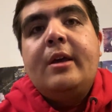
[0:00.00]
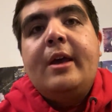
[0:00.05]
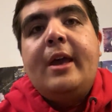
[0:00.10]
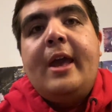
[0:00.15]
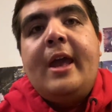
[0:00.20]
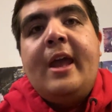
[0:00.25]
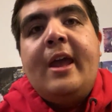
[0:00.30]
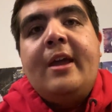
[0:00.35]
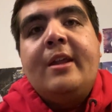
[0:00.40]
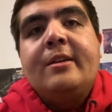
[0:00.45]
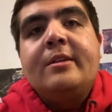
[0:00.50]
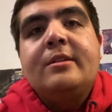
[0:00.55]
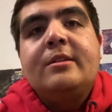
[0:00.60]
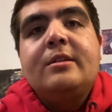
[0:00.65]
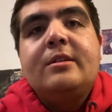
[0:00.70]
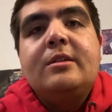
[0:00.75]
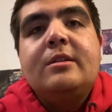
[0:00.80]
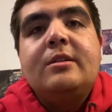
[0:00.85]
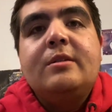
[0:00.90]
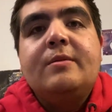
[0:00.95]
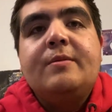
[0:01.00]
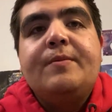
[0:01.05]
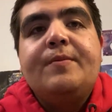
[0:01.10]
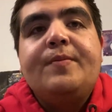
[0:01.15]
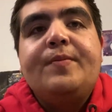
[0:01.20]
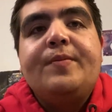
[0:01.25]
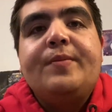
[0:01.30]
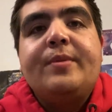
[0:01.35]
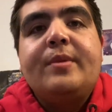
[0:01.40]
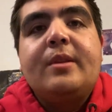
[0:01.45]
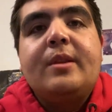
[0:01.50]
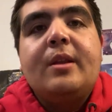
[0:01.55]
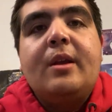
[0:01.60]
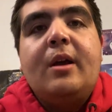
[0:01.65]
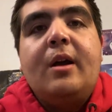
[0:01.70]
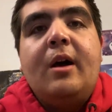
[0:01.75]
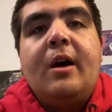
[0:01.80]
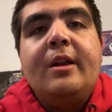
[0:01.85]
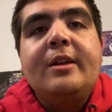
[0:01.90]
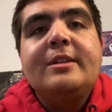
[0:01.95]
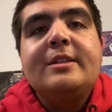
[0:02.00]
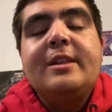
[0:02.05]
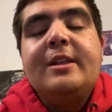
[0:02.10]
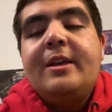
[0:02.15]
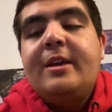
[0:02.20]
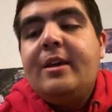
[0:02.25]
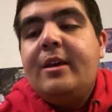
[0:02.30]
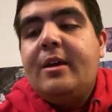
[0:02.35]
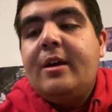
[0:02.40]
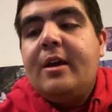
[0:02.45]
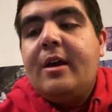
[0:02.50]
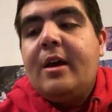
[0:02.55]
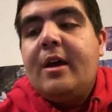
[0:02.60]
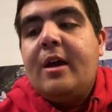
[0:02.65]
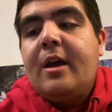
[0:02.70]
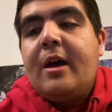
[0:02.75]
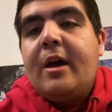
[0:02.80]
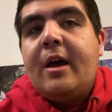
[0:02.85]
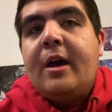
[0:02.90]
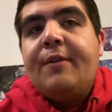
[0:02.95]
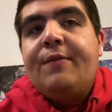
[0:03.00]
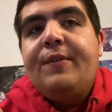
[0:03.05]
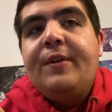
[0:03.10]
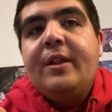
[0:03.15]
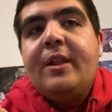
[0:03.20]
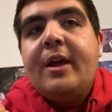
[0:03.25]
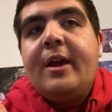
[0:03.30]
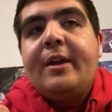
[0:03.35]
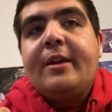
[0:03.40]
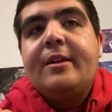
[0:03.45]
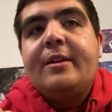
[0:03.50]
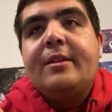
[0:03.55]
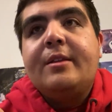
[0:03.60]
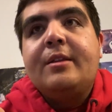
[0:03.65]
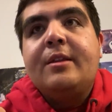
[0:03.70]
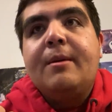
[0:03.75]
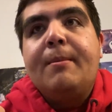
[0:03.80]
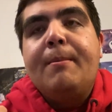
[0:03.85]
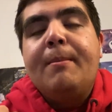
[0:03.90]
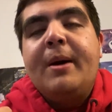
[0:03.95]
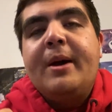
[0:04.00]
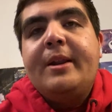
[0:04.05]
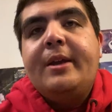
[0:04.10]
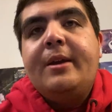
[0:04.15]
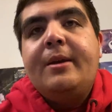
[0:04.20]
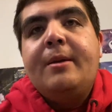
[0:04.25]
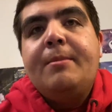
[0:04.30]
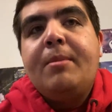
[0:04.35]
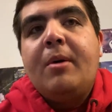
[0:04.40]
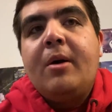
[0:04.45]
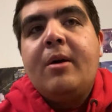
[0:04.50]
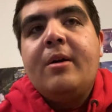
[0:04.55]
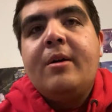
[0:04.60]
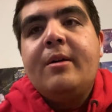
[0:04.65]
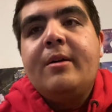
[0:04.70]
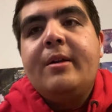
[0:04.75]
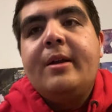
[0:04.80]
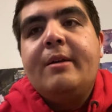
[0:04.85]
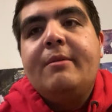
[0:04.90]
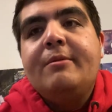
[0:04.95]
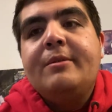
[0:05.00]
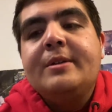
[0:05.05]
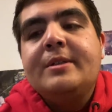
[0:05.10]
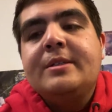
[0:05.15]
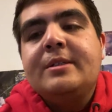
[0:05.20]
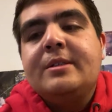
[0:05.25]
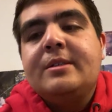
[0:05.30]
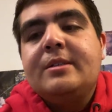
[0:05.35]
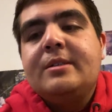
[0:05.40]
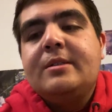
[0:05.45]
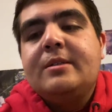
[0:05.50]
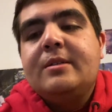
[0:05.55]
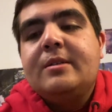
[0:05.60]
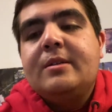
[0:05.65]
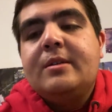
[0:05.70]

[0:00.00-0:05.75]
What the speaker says: And honestly, I feel like the money part was